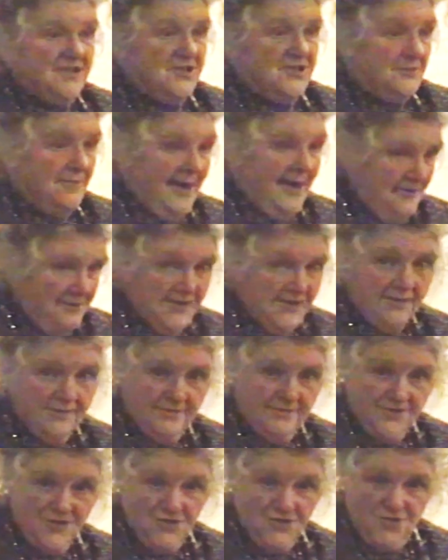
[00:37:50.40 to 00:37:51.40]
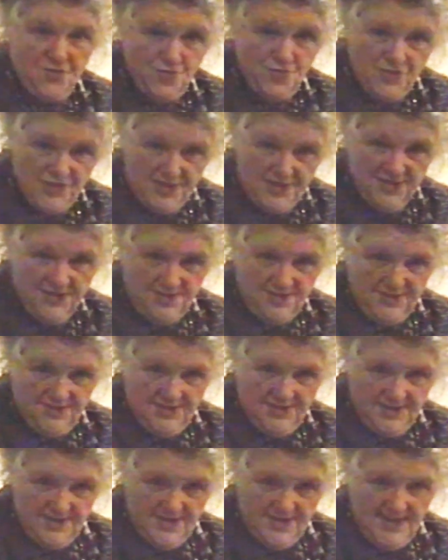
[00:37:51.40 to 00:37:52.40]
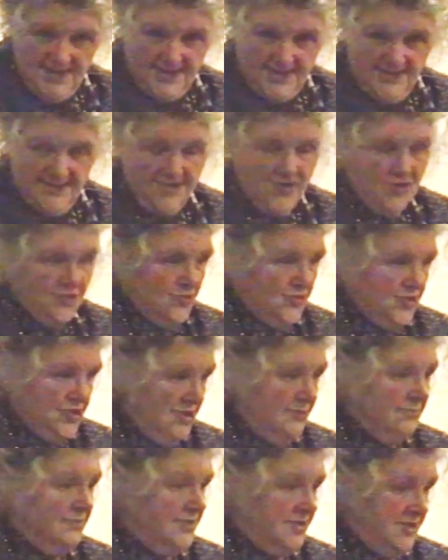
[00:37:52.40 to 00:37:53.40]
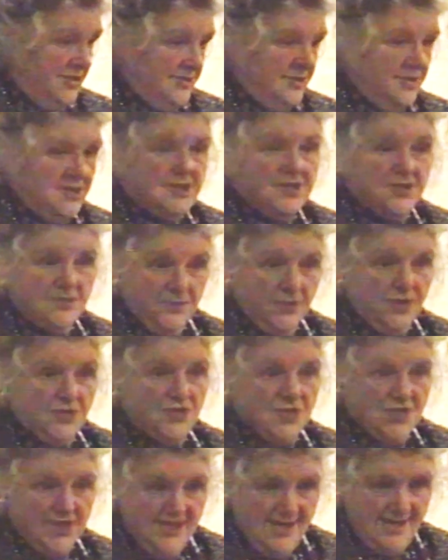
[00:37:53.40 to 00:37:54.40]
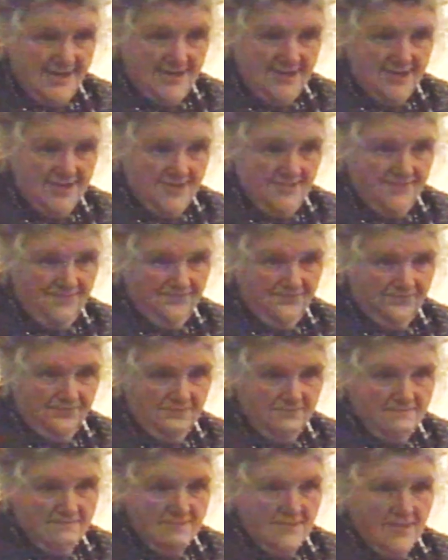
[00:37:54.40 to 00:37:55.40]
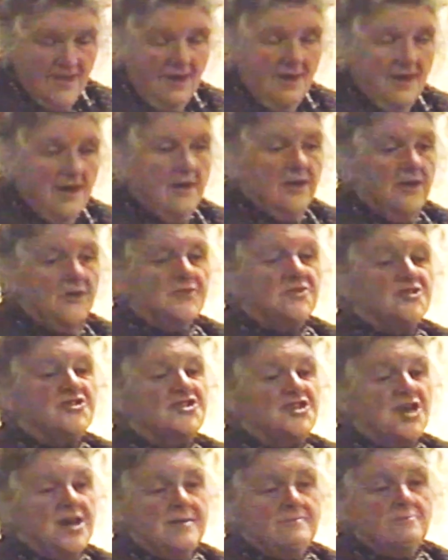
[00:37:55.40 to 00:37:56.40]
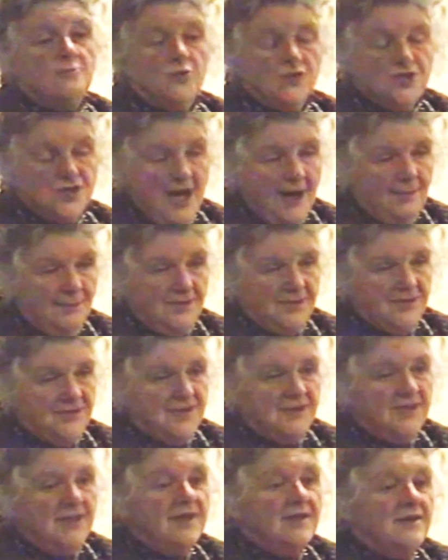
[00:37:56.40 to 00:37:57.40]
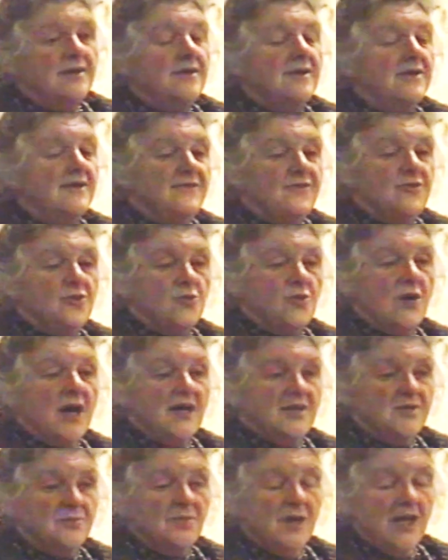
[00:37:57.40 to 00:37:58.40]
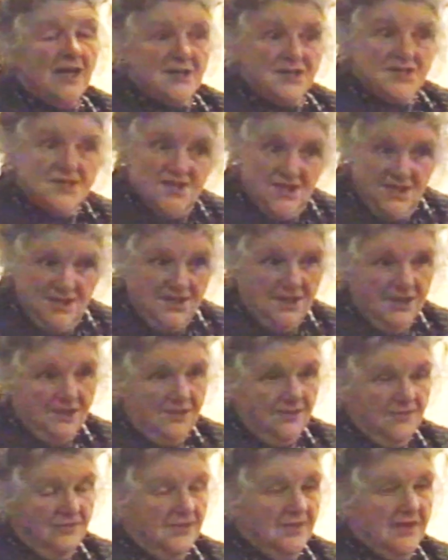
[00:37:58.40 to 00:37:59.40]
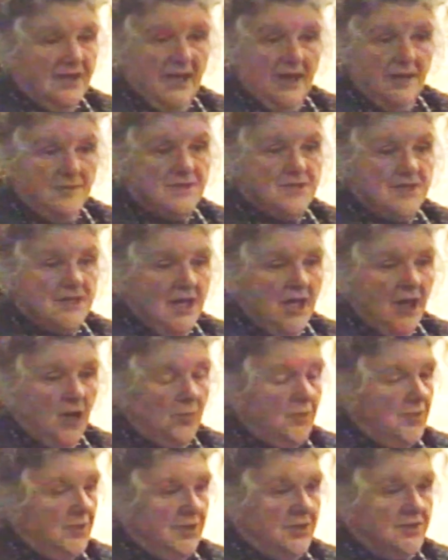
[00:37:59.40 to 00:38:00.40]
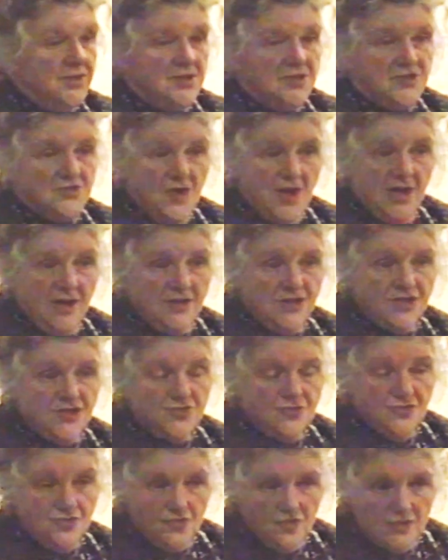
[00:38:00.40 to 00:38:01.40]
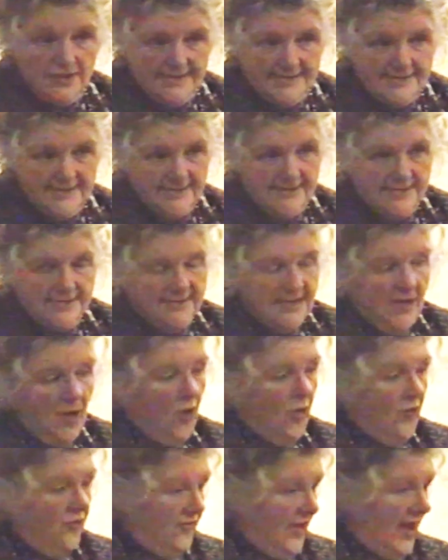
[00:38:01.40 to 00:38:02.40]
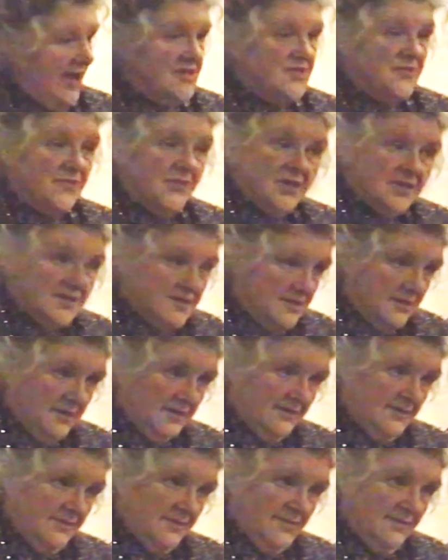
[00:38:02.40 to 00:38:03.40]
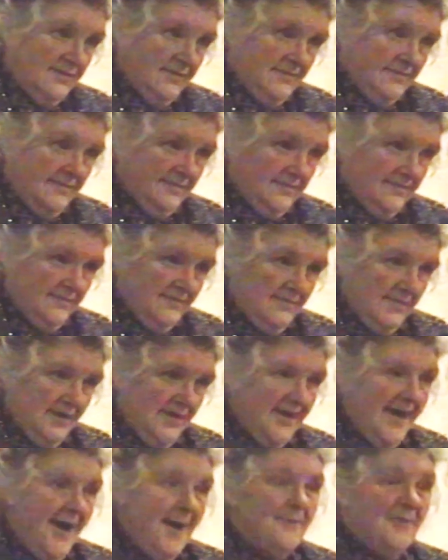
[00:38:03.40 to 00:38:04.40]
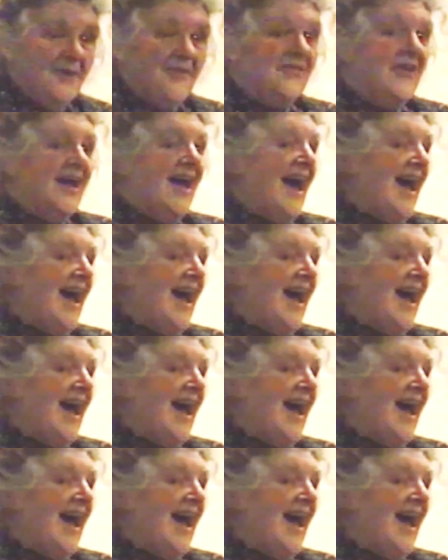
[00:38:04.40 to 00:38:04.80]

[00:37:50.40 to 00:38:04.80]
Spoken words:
the Samaritan, to do this to somebody that he's supposed to hate. The same would happen if you had a Palestinian, perhaps, helping an Israeli Jew, or vice versa. But